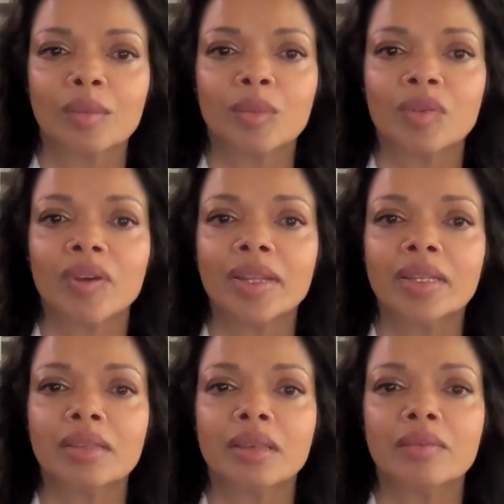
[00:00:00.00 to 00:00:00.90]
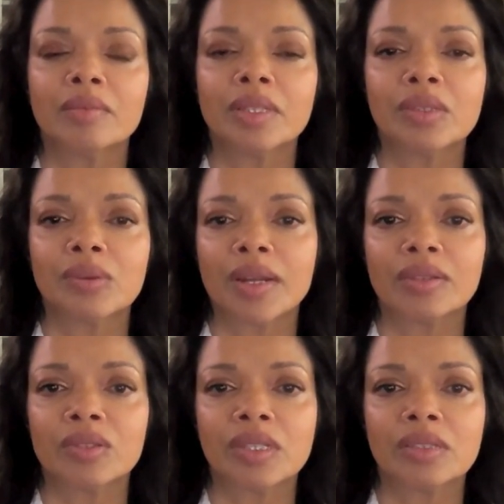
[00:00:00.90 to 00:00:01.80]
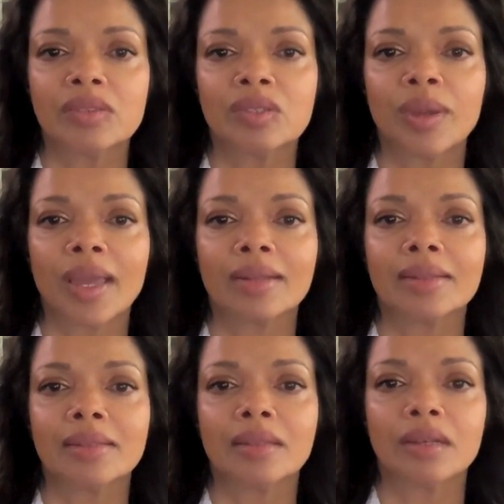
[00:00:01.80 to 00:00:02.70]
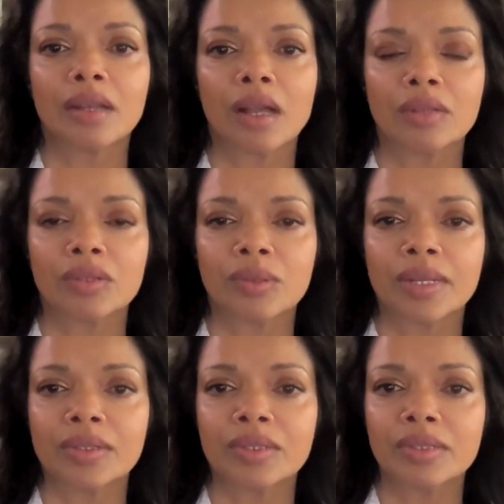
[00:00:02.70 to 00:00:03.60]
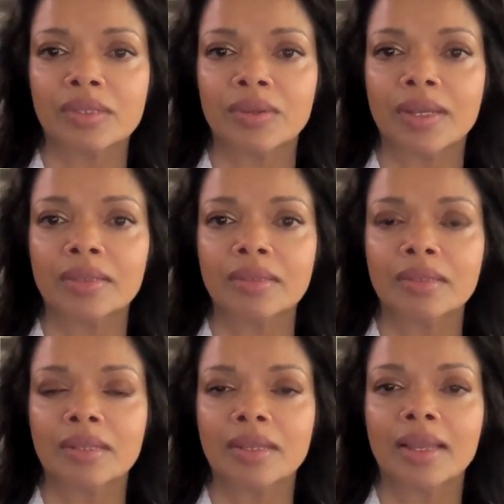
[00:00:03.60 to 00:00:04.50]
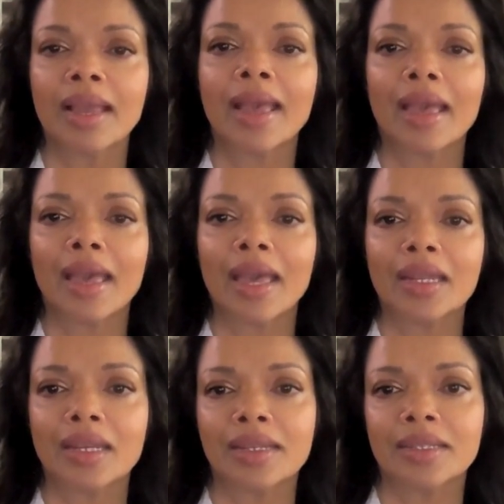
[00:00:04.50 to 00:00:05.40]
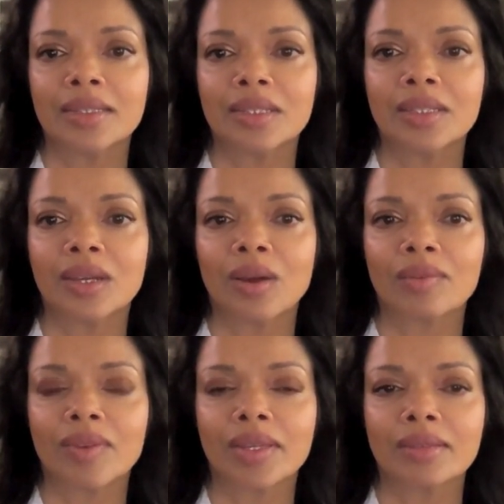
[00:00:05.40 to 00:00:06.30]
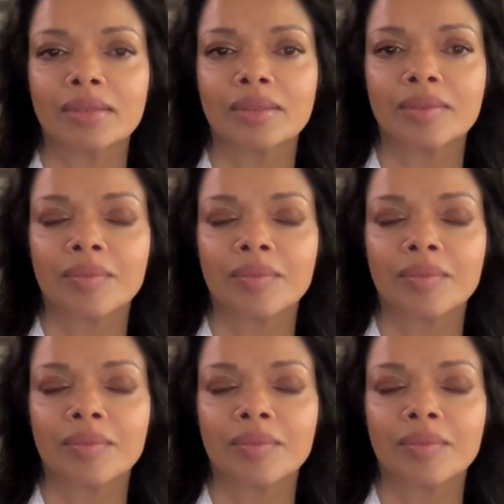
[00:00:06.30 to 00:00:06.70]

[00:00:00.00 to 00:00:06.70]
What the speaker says: providing them with strategies to handle acculturation stress and identity conflicts.